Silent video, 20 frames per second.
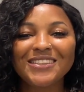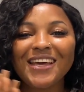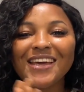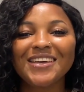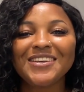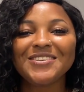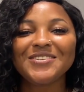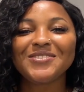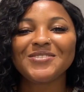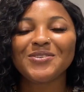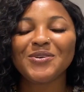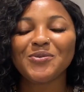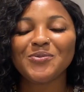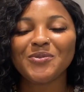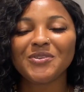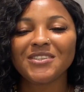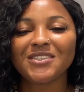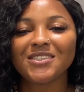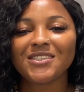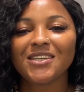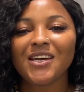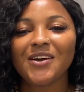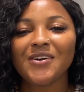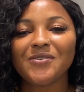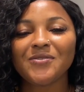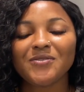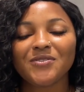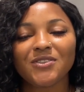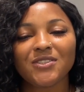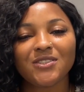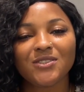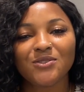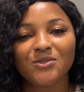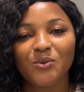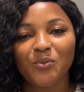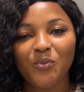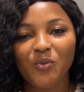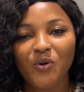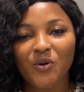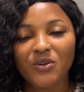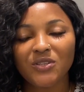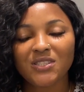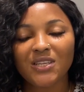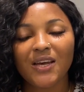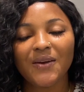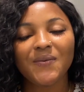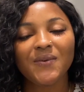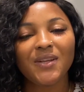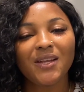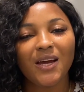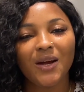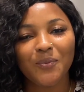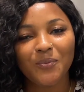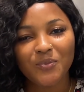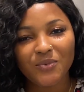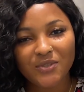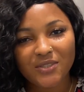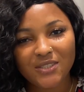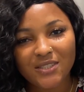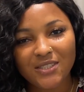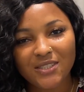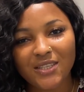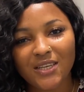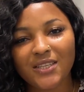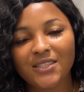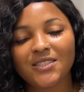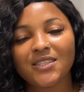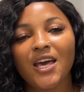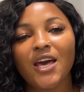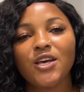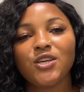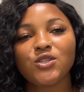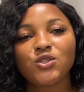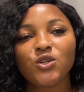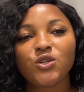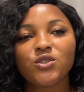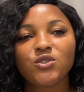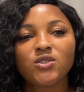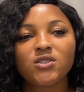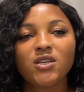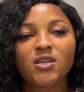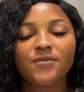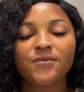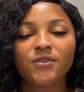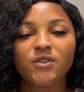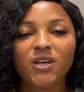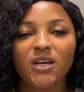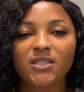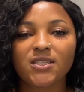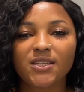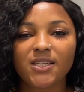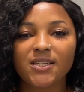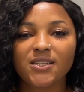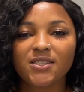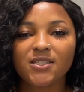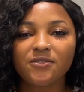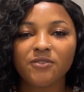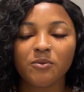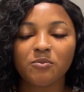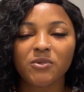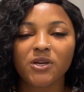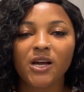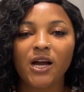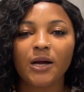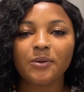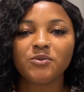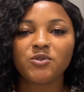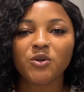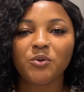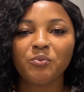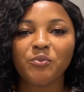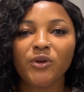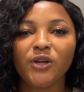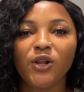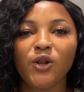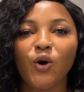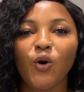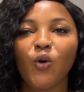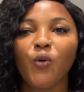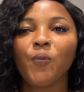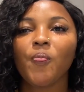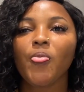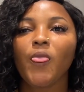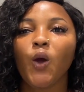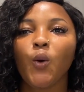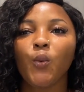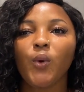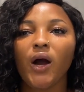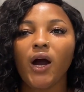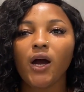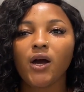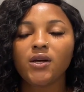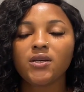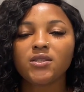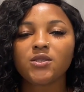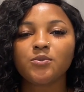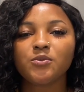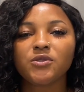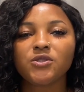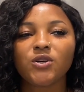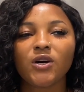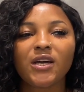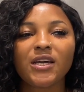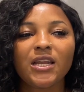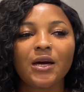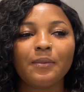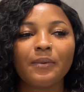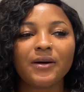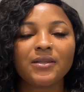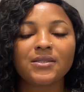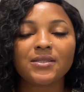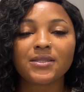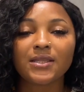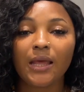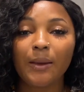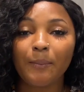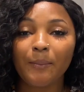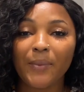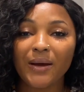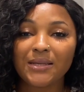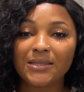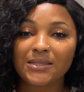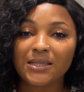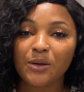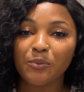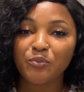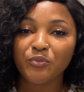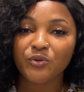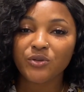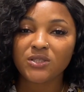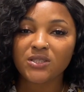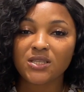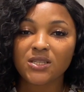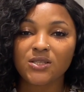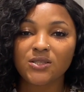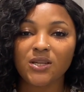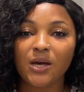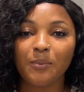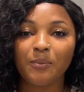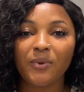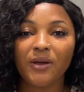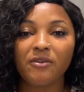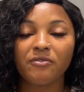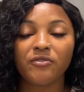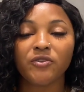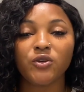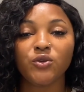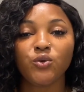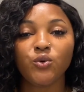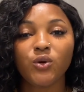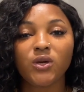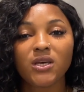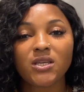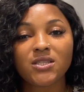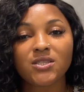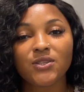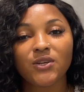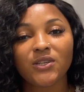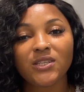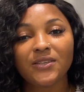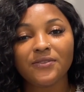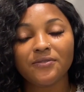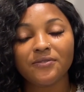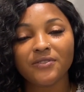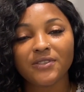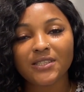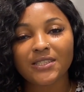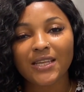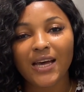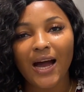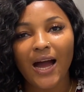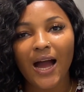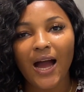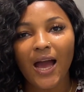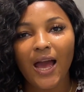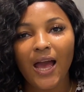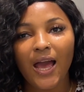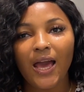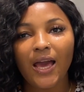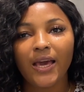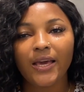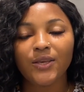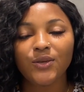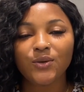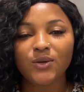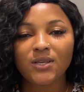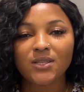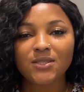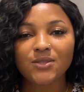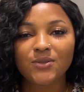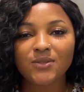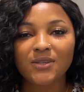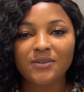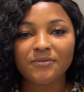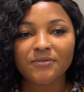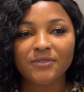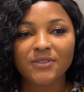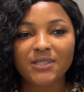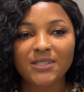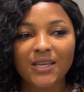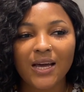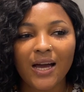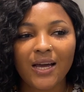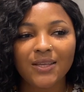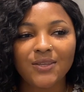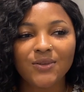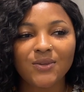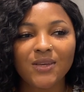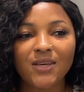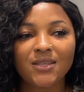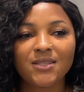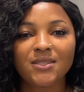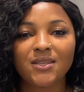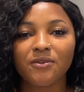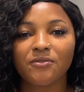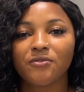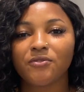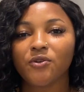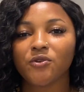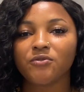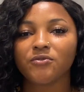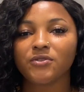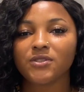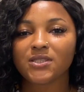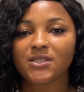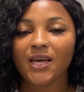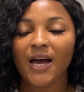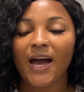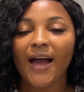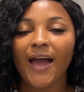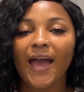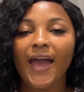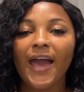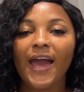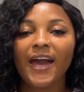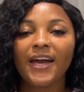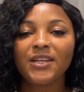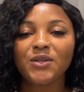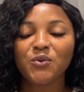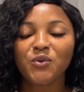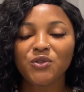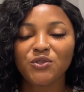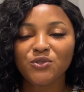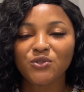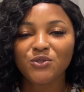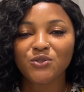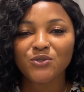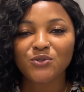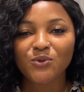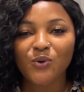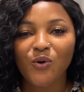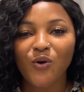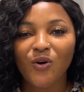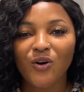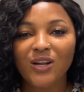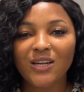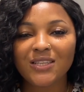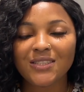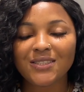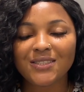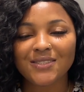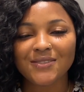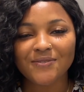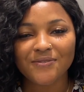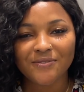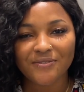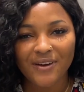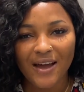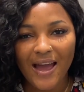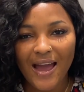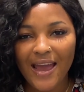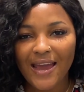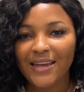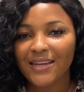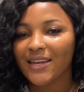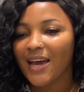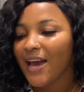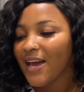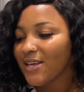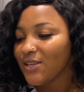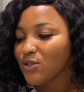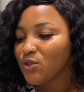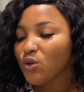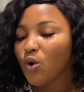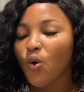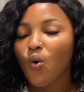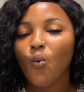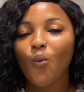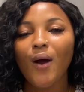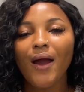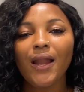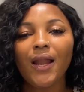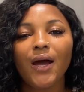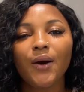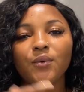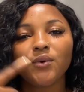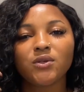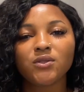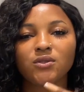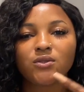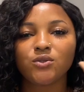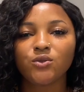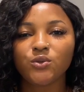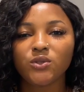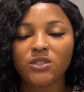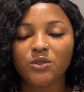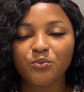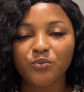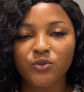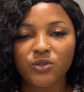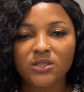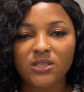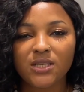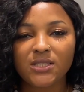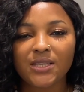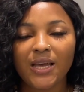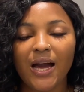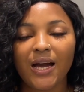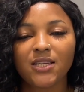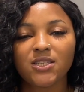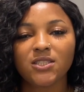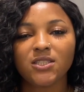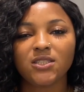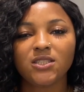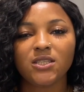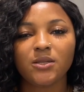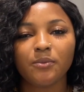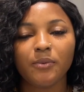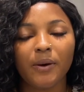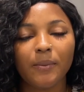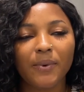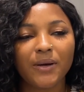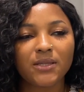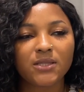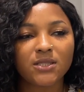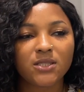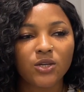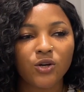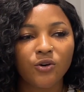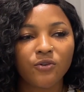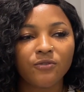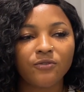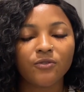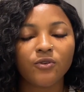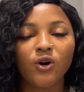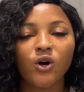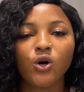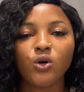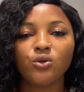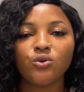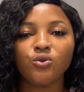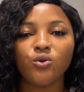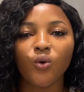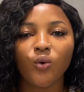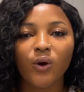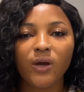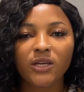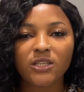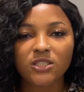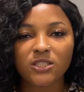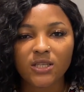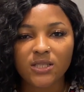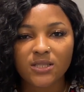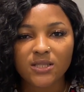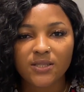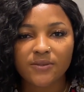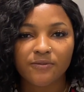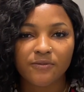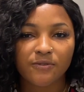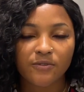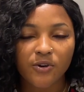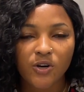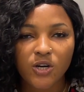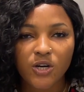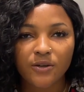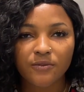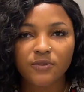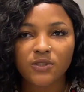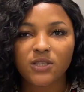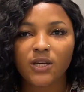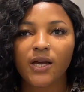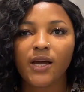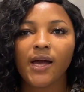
Thank you so much for the support. I really appreciate. So in today's video, as you can see from the caption below, we are going to be talking about the step-by-step process to apply for a UK study visa, a UK student visa, UK Tier 4 visa. Anyone you choose to call it is fine. So while I was doing the process, I actually did it by myself, no agents involved.